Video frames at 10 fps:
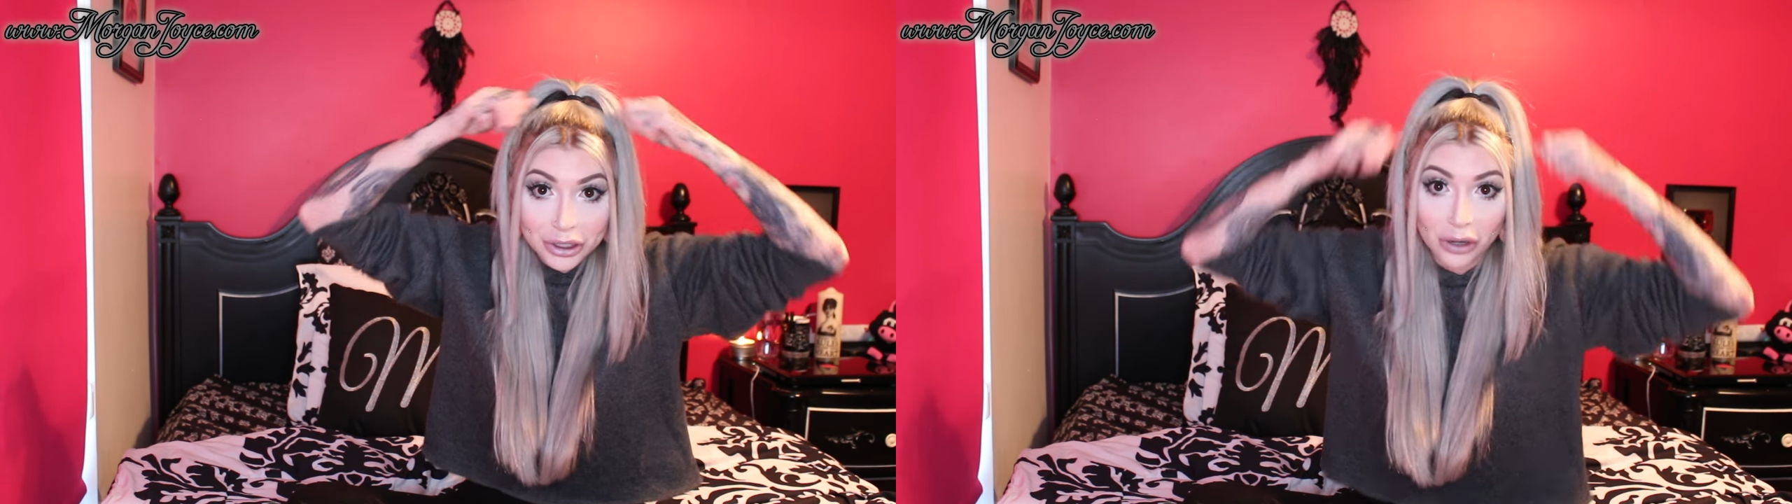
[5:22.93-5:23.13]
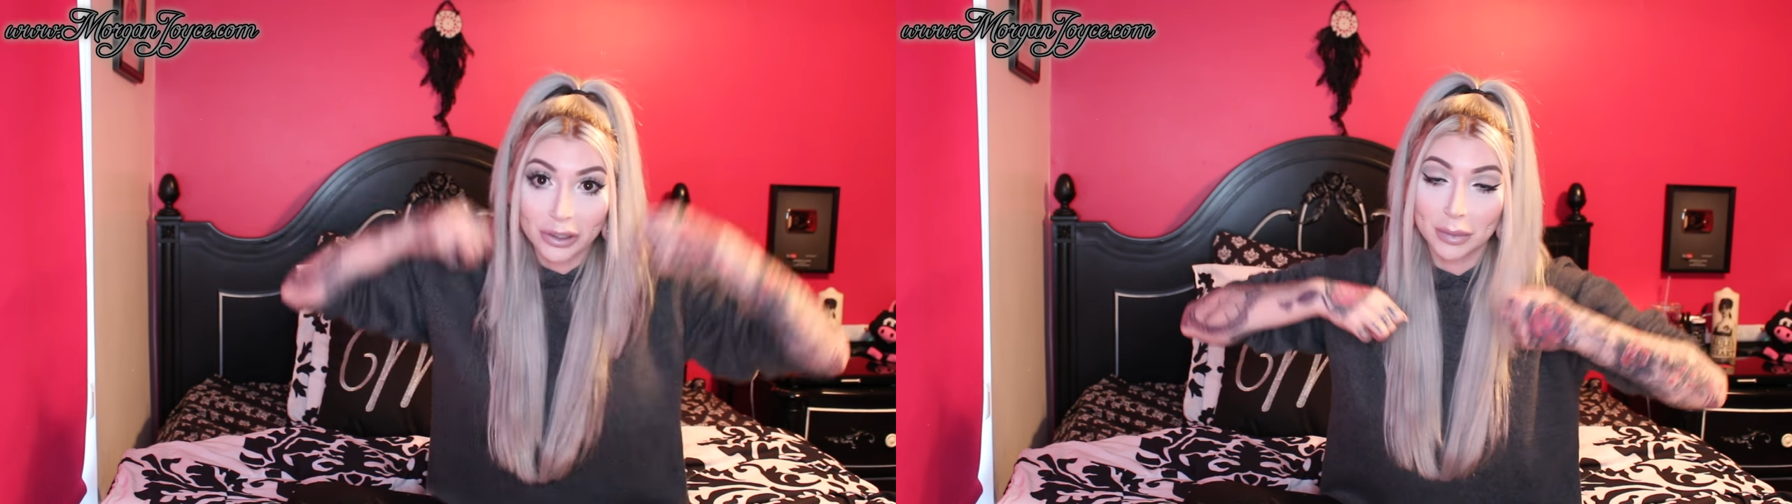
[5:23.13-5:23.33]

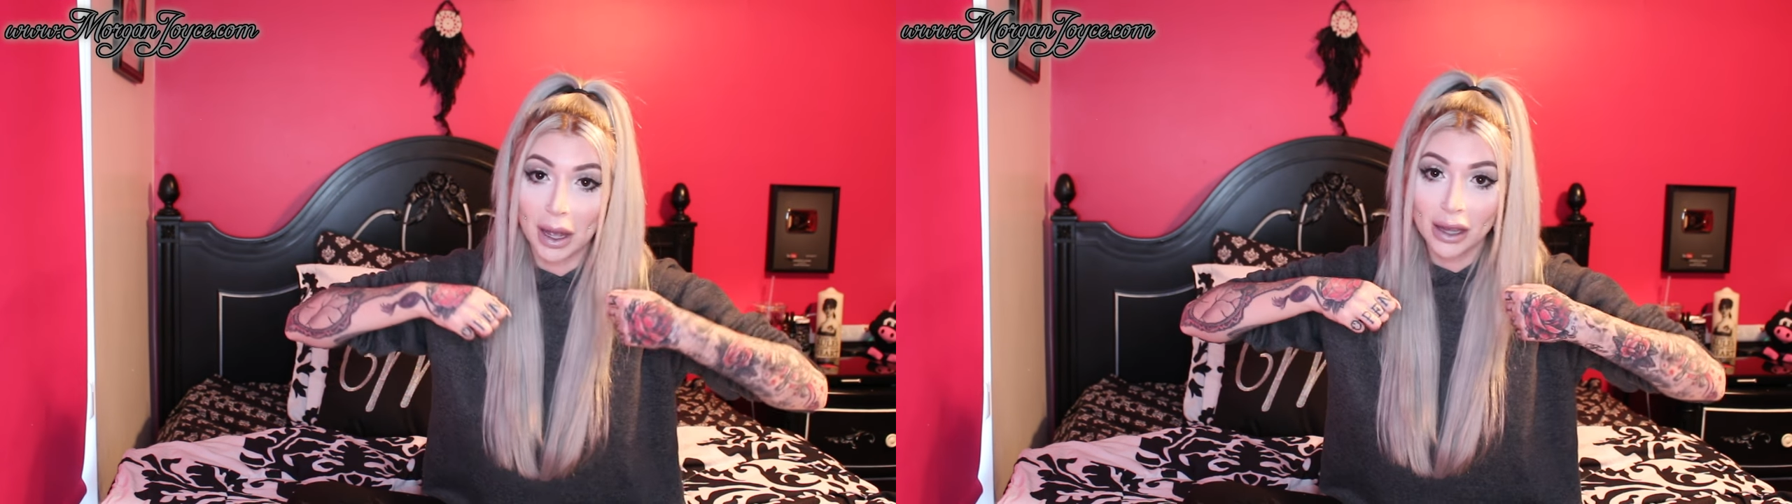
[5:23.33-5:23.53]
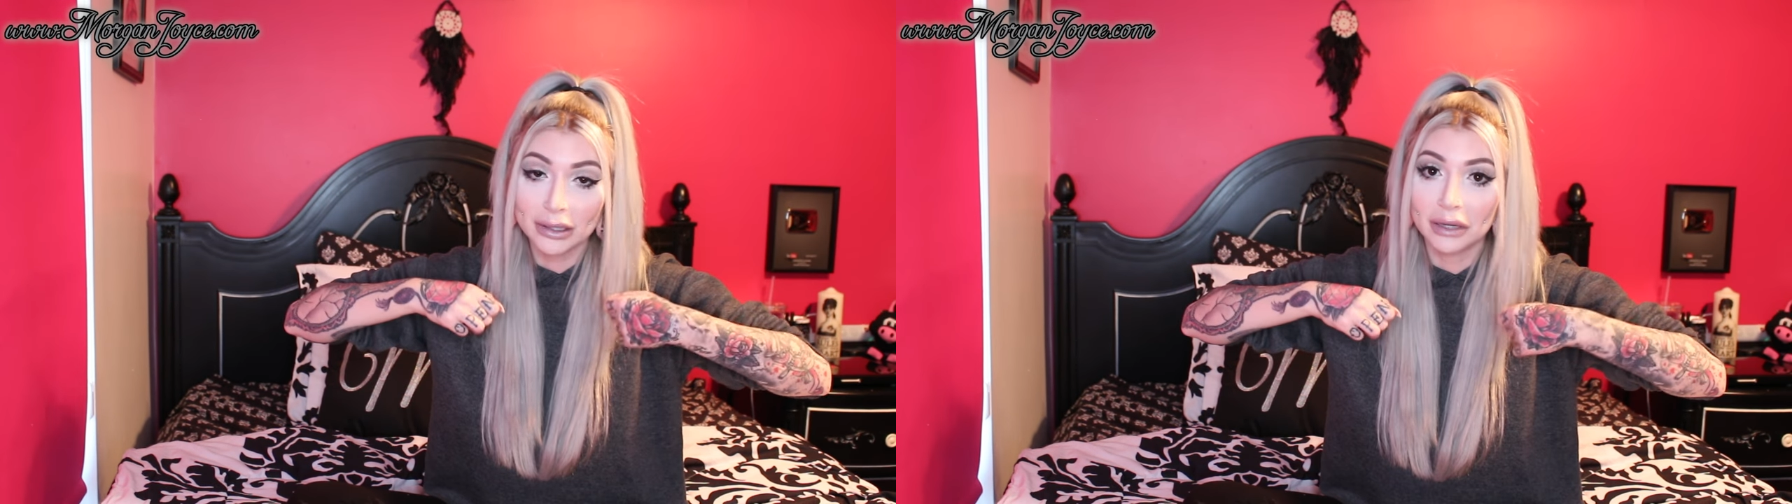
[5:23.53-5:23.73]
chunks
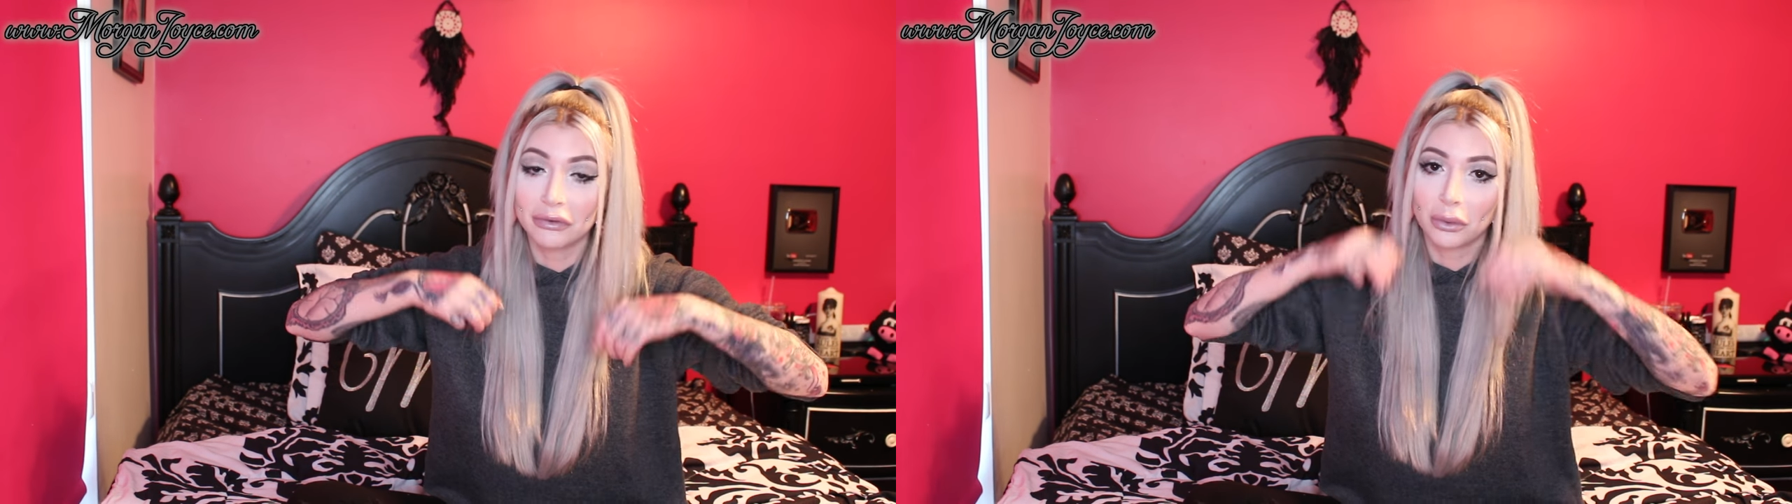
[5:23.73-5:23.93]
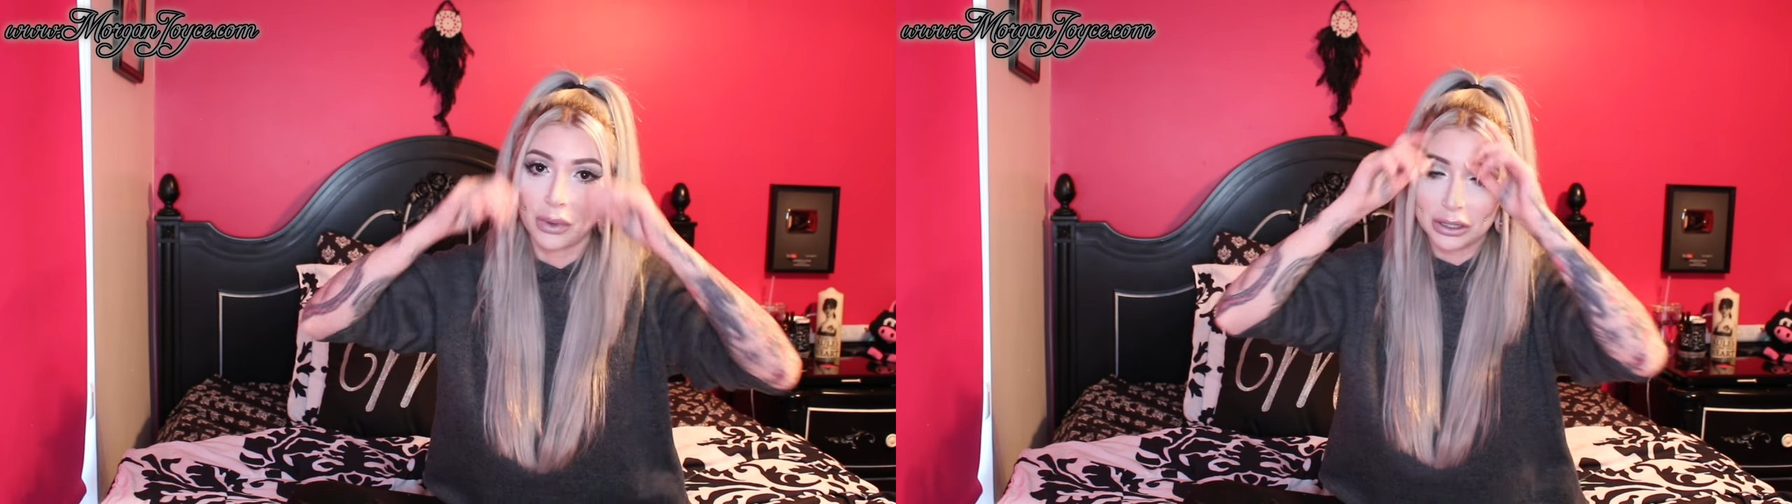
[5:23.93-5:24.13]
behind it
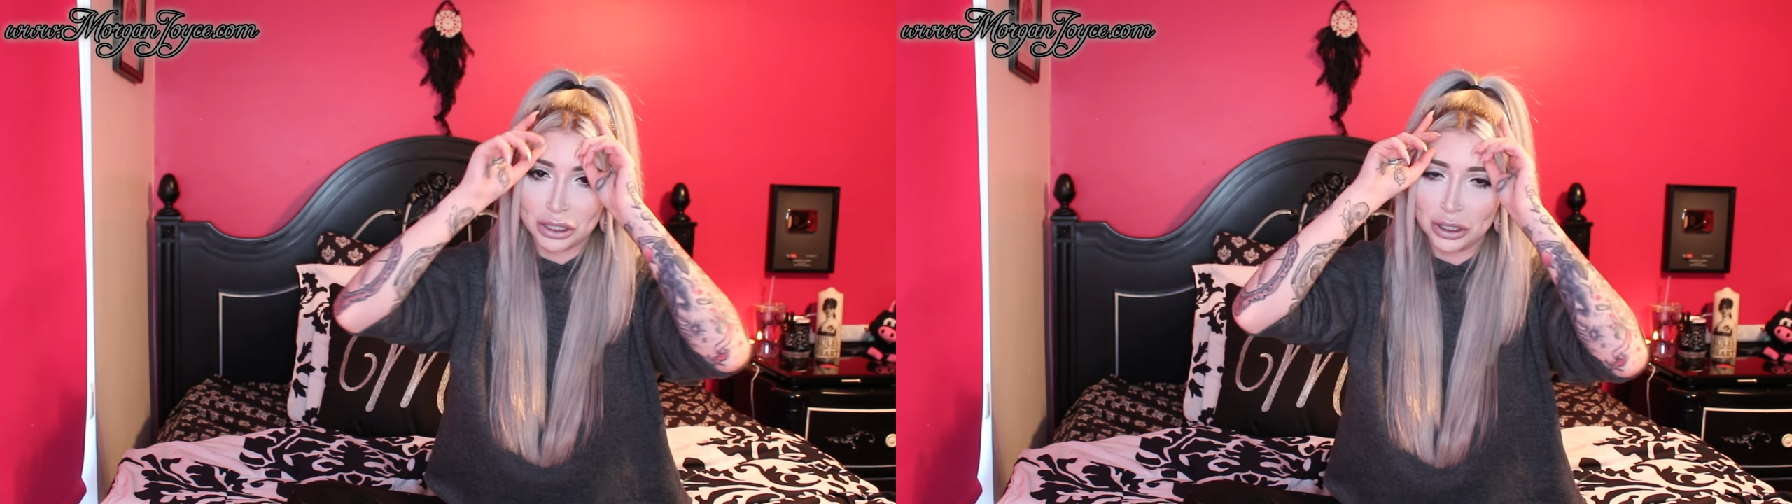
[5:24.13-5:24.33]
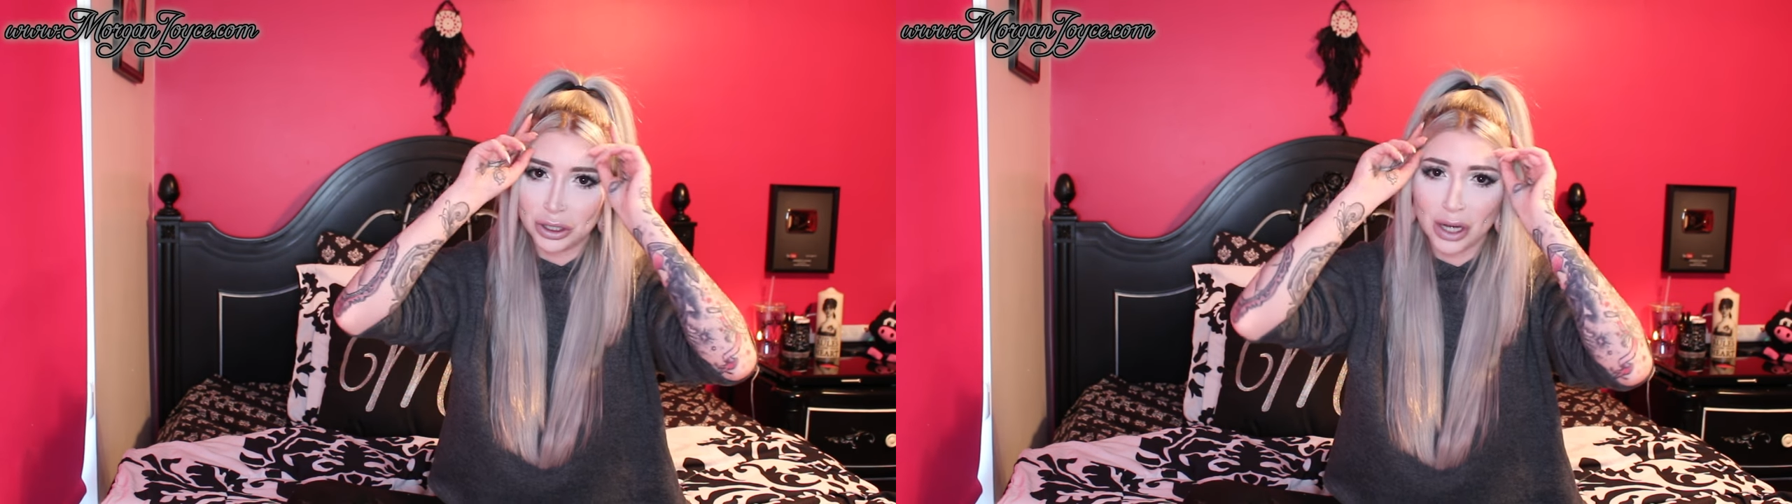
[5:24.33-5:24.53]
for where
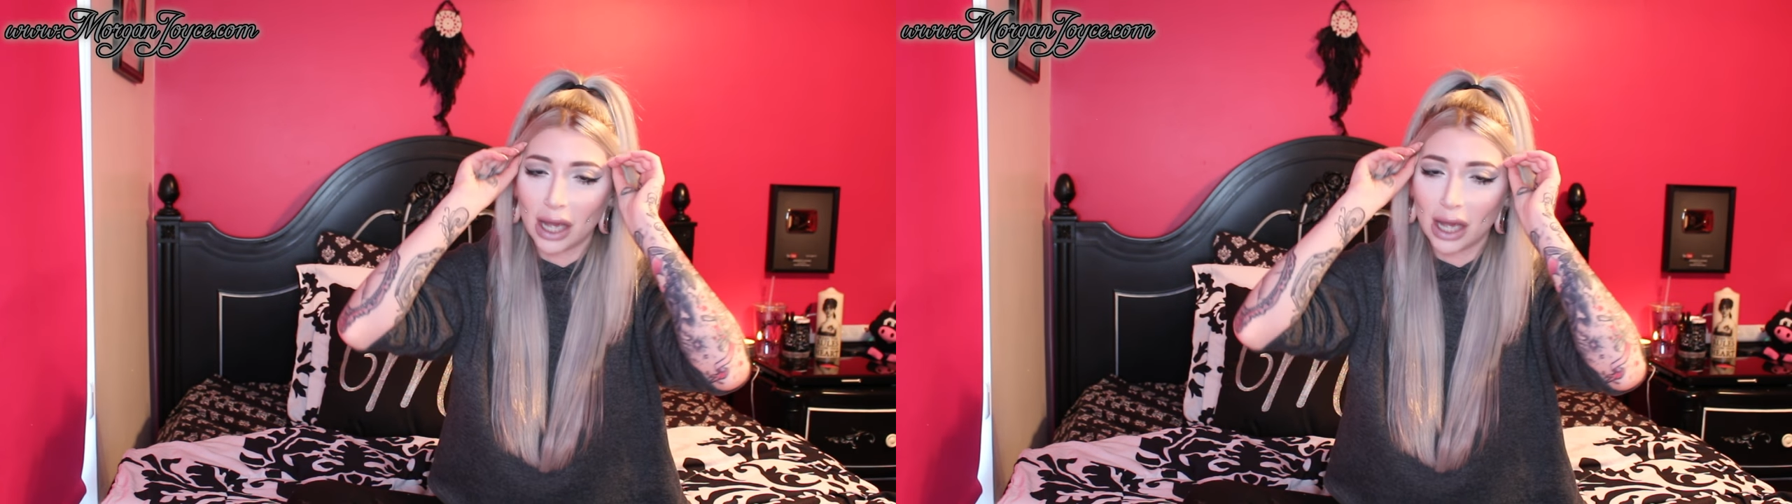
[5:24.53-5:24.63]
she